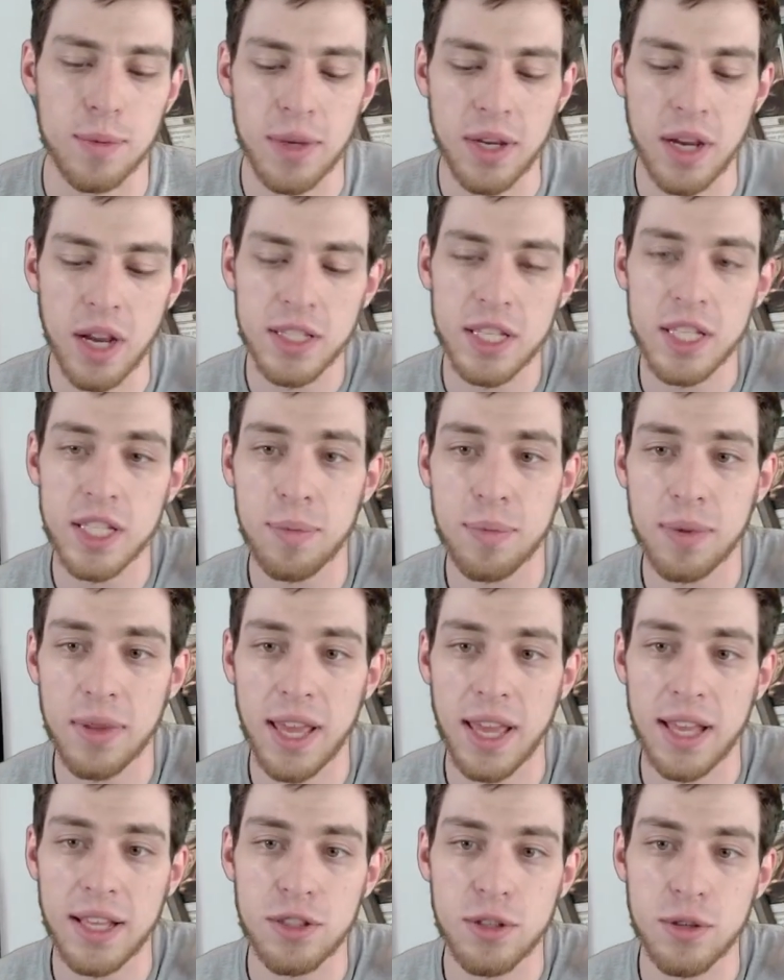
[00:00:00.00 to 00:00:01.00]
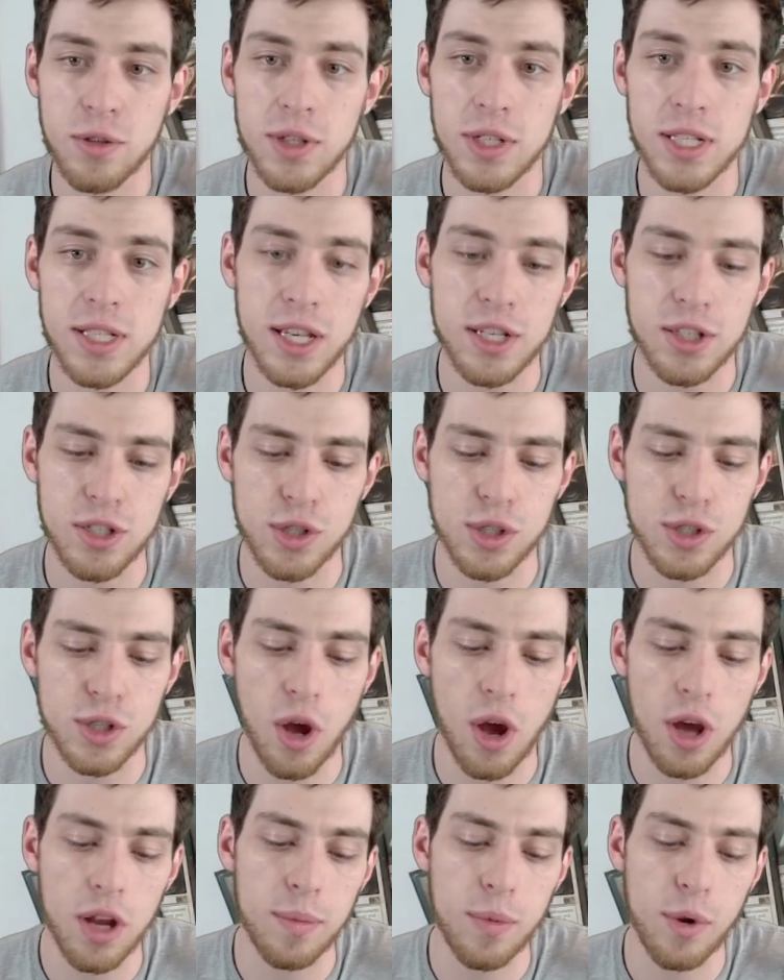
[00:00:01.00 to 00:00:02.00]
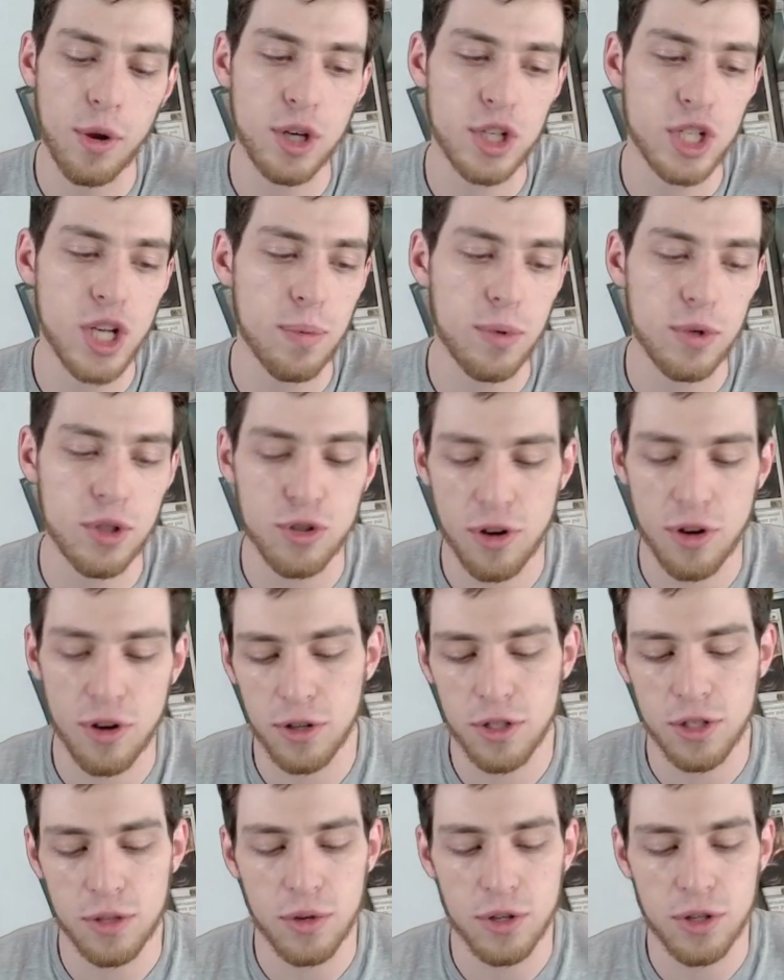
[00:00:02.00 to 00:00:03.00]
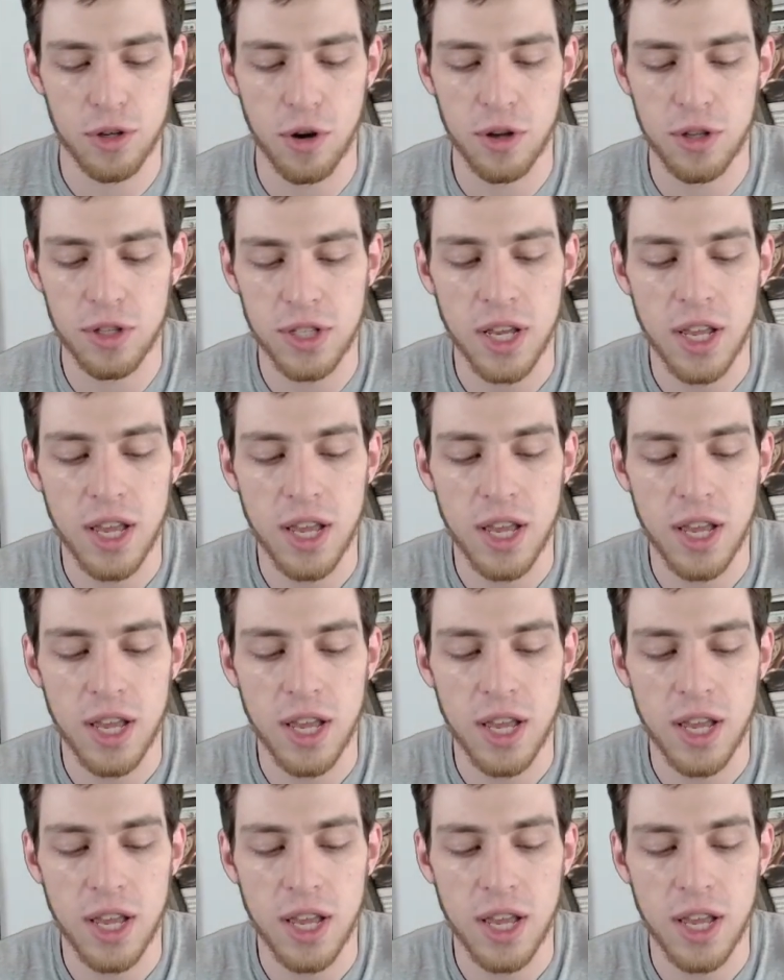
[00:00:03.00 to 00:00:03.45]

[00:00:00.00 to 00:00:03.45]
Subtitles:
Because it's a plains due to Celestial Dawn, Emiria Shepherd triggers and returns